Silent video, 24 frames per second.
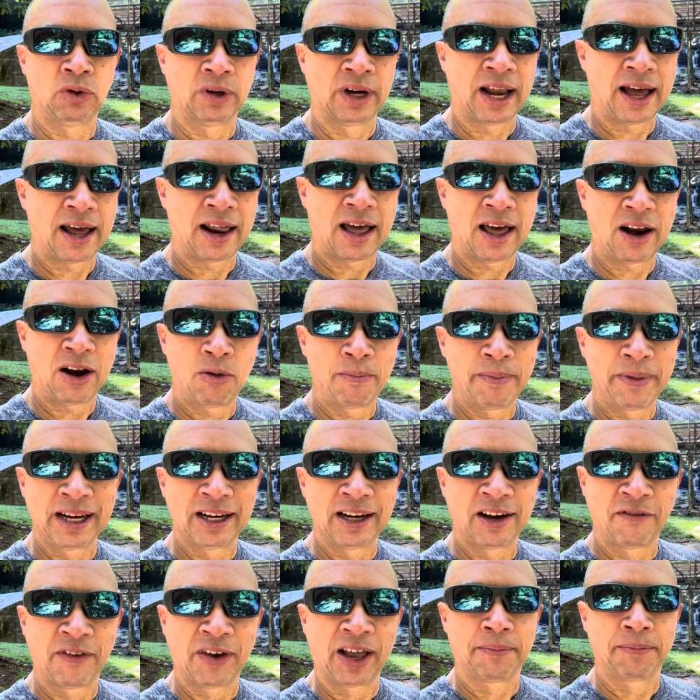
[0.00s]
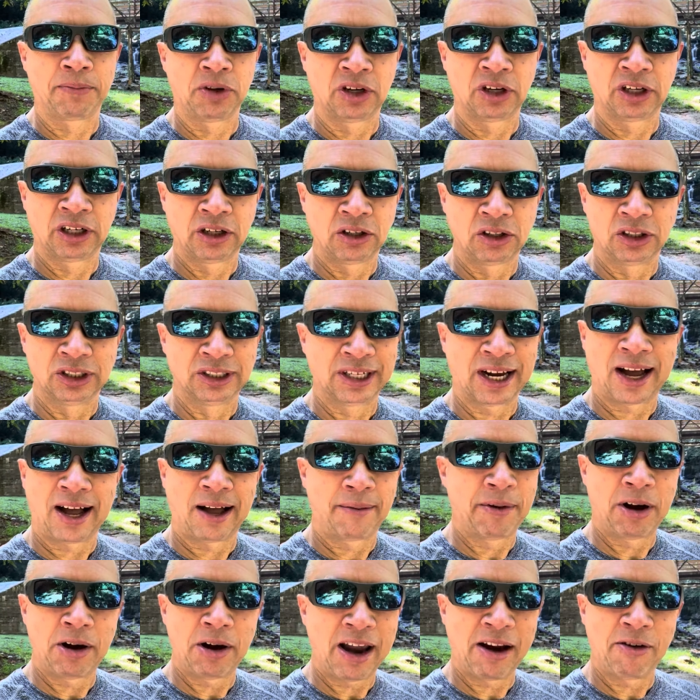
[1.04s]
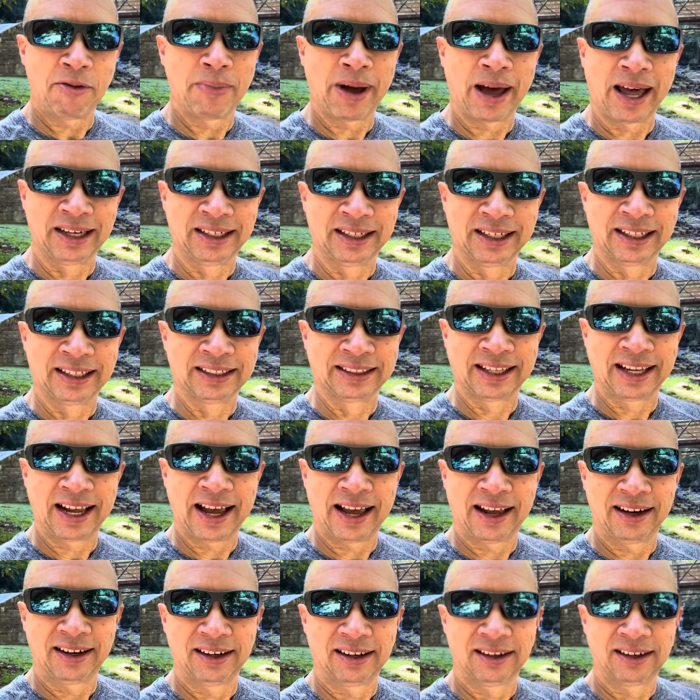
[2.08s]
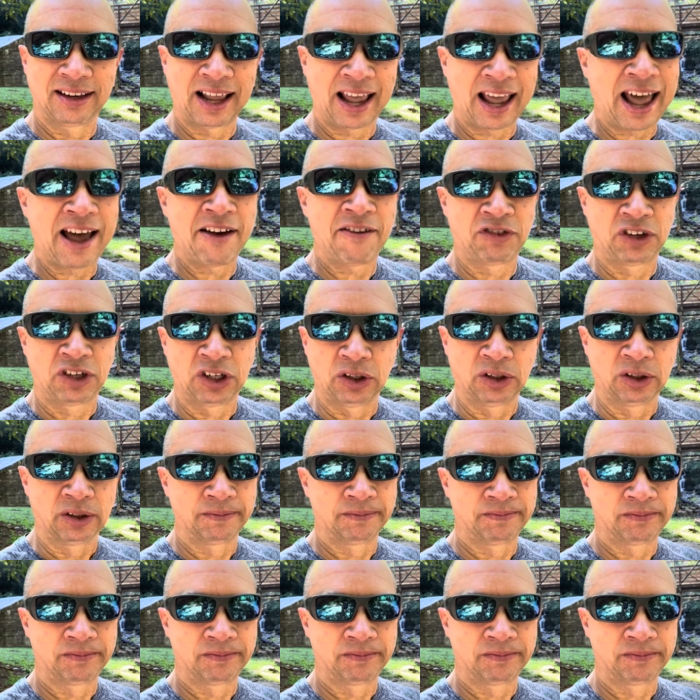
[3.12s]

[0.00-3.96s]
And I, I don't mean develop you to do the job. Everybody does that. They have to.